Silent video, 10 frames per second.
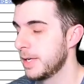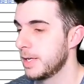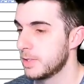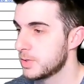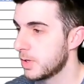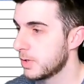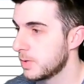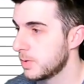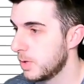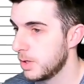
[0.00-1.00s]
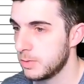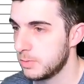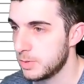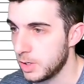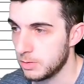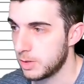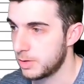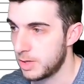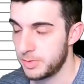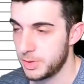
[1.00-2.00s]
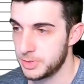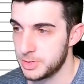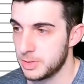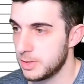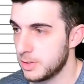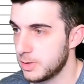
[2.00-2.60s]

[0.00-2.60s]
So yeah, I'll cover those in the